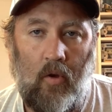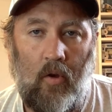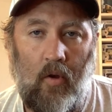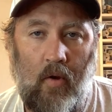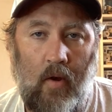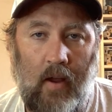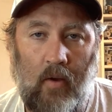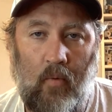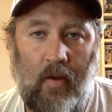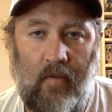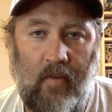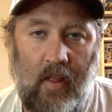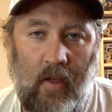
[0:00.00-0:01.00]
All right,
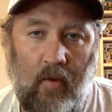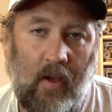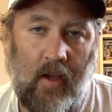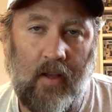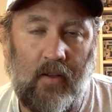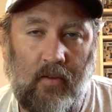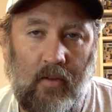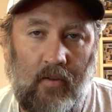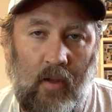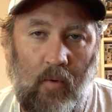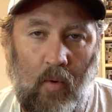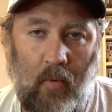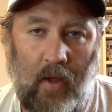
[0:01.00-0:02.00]
quick video, guys. Let's see
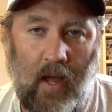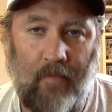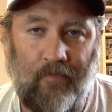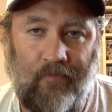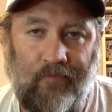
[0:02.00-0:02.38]
what we got.